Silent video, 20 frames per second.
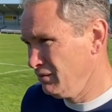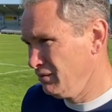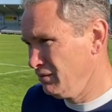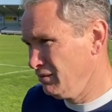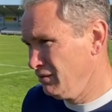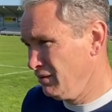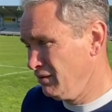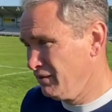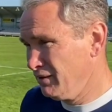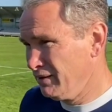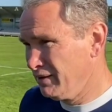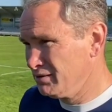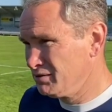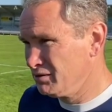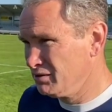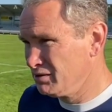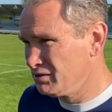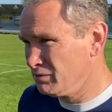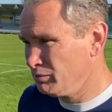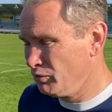you know, the lads
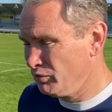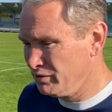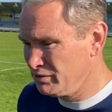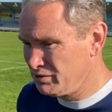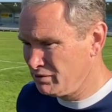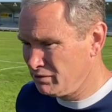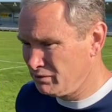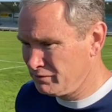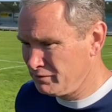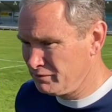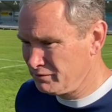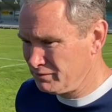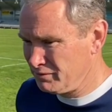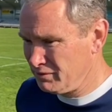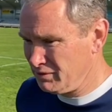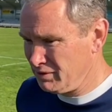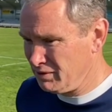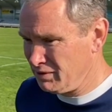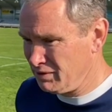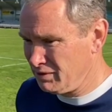are disappointed off
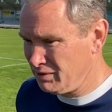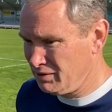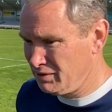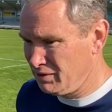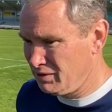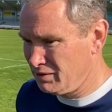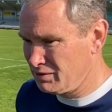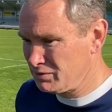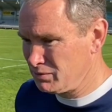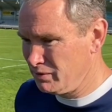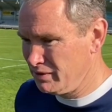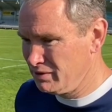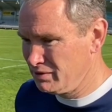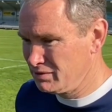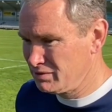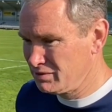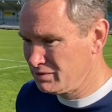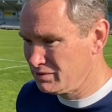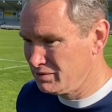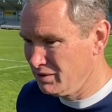of last
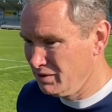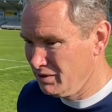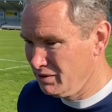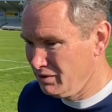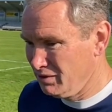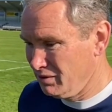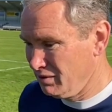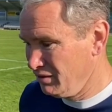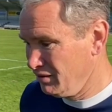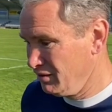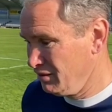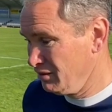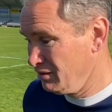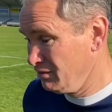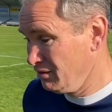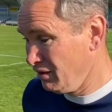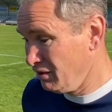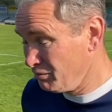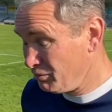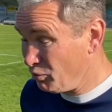week's,
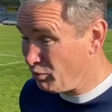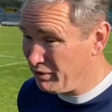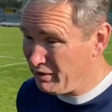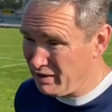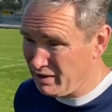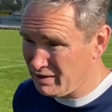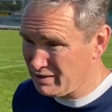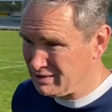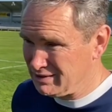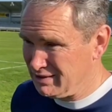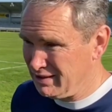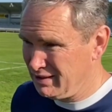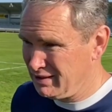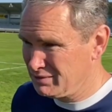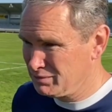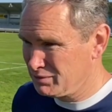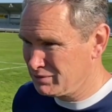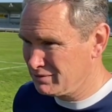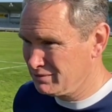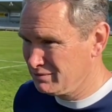I pointed out,
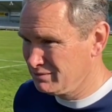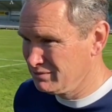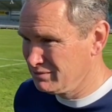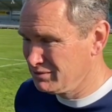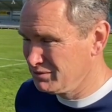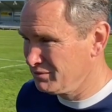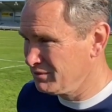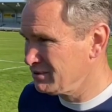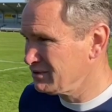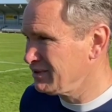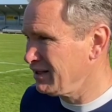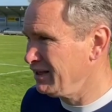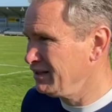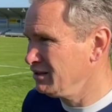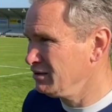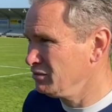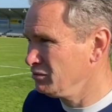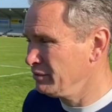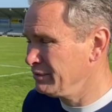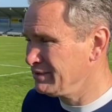six, wasn't sort of the
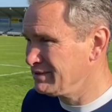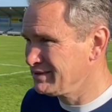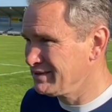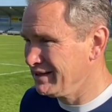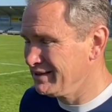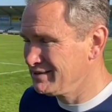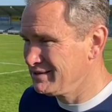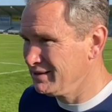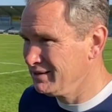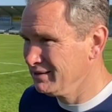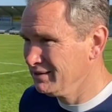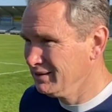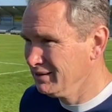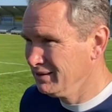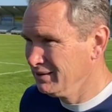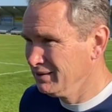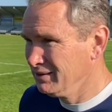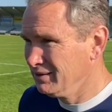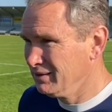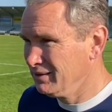standard we've been setting,
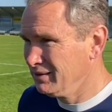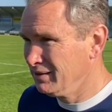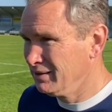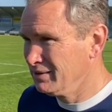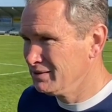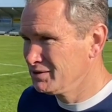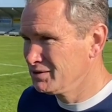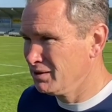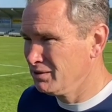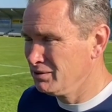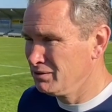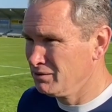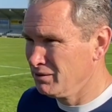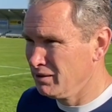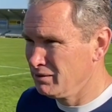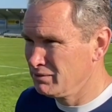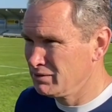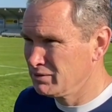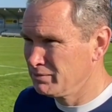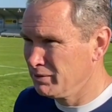and showed a
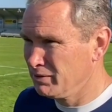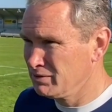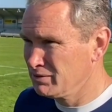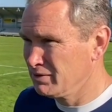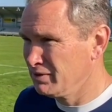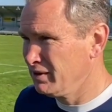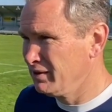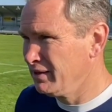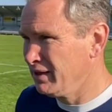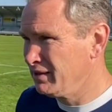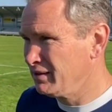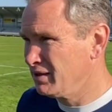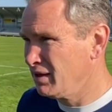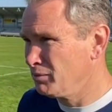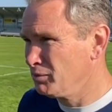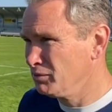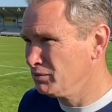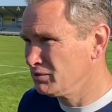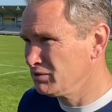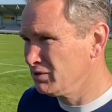great response. I think that
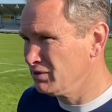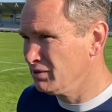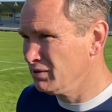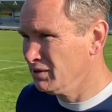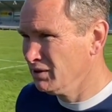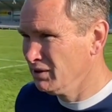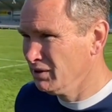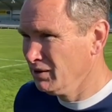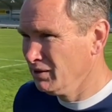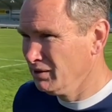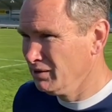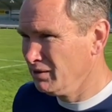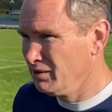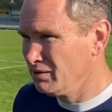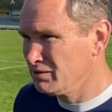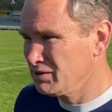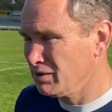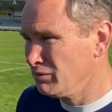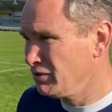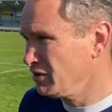coupled to the, you
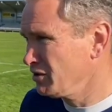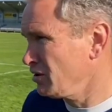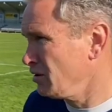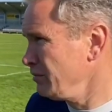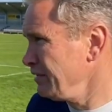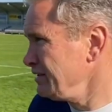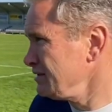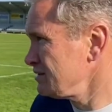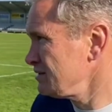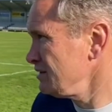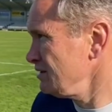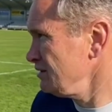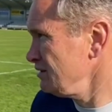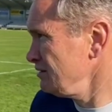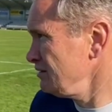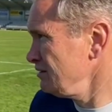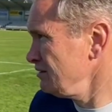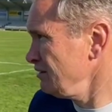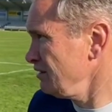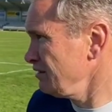know, some of the comments that
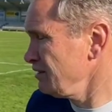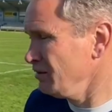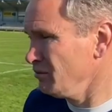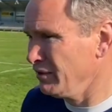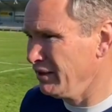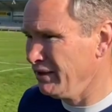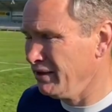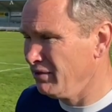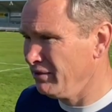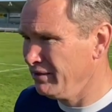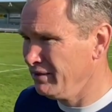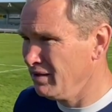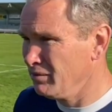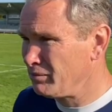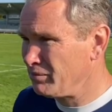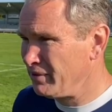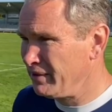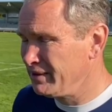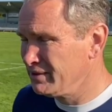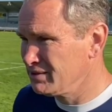I think went out in their
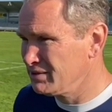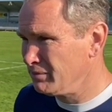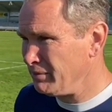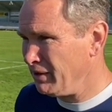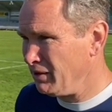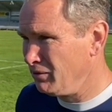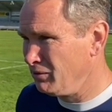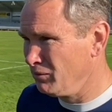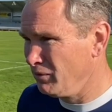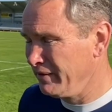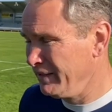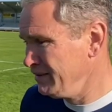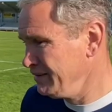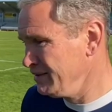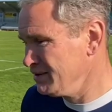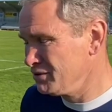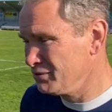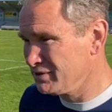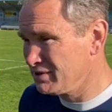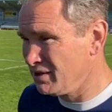press about what they
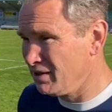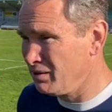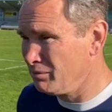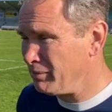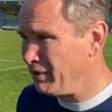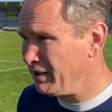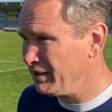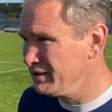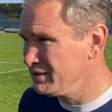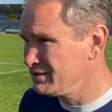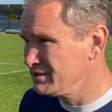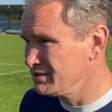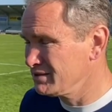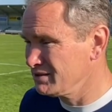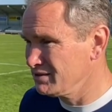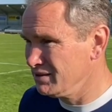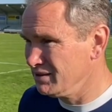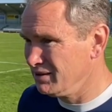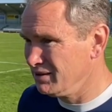did to us, our place,